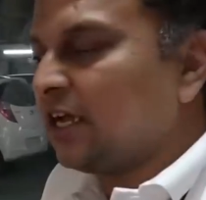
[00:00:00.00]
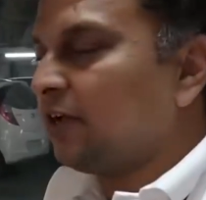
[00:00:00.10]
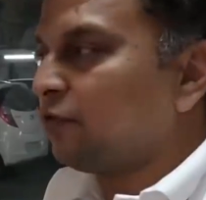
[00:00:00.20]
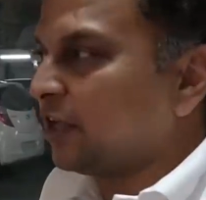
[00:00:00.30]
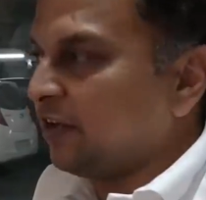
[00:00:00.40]

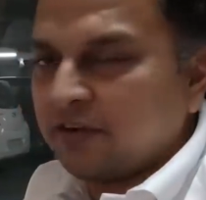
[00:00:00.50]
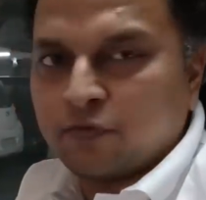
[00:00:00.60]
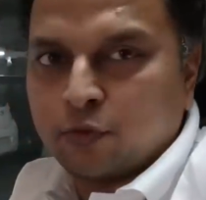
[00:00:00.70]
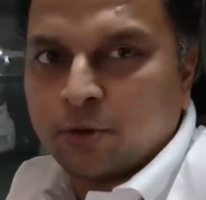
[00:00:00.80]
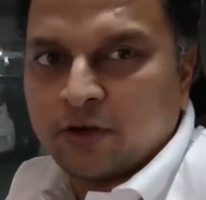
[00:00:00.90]
would give it
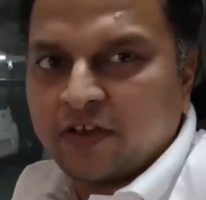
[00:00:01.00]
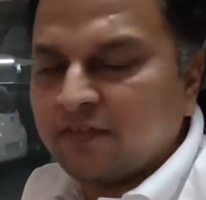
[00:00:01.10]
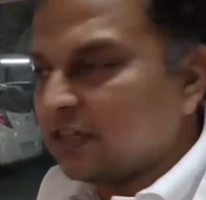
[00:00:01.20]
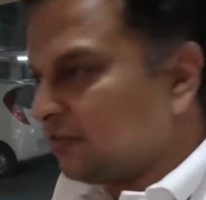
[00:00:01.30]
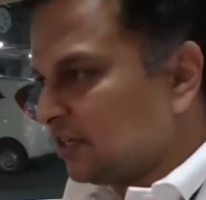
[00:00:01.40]
4.5.
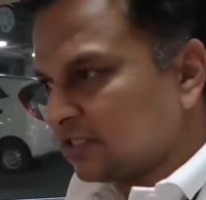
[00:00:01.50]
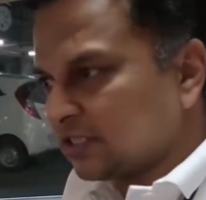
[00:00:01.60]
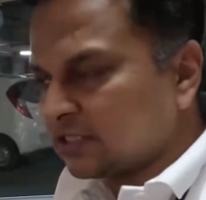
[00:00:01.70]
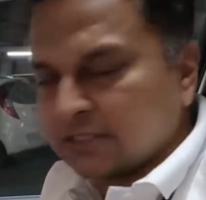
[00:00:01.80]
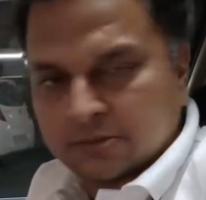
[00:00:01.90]
Otherwise,
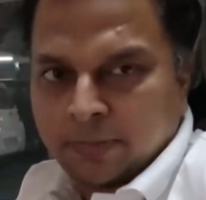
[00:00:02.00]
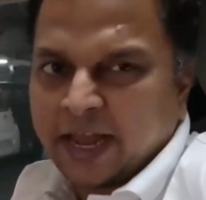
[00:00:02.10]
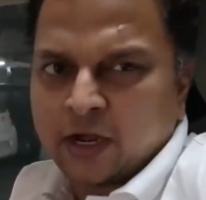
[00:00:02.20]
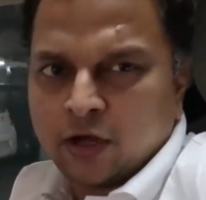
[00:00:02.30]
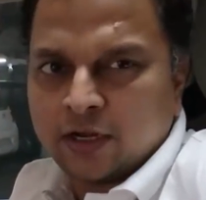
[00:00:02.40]
it's bang
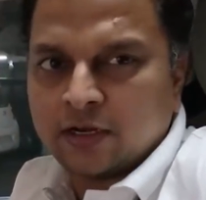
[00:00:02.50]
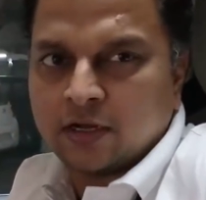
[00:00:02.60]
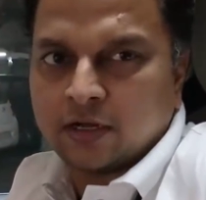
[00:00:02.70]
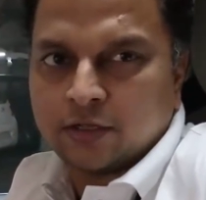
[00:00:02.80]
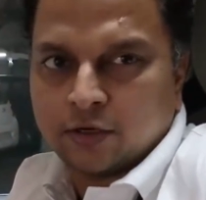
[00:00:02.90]
on.
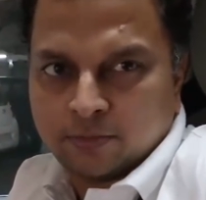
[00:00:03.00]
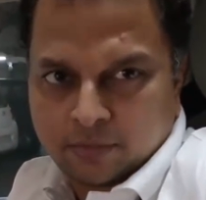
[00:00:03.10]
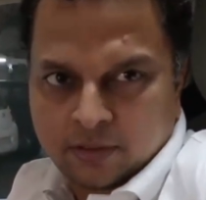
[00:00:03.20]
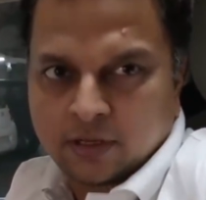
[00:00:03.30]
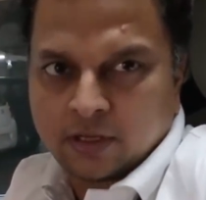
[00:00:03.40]

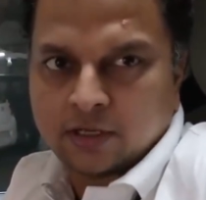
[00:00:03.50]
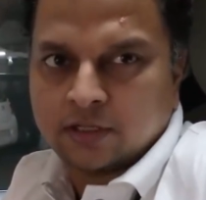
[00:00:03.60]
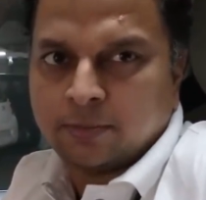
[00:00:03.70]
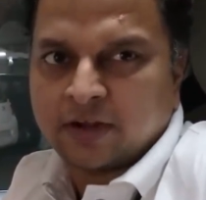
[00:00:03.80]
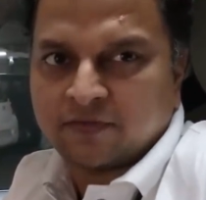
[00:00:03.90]
The
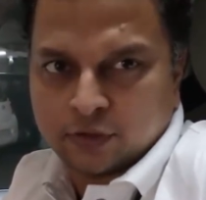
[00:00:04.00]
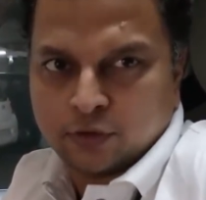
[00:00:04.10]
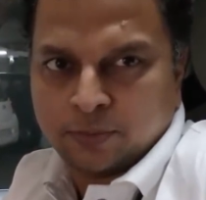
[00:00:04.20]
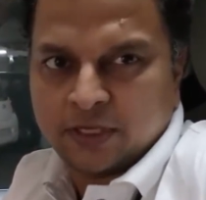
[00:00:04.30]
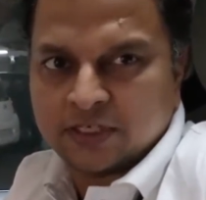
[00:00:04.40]
buck for the
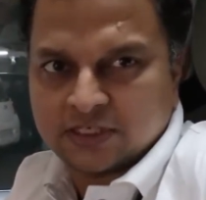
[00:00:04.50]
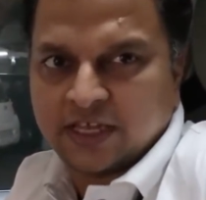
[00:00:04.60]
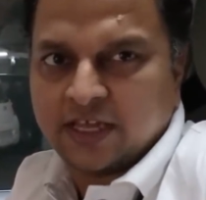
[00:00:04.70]
rupees there.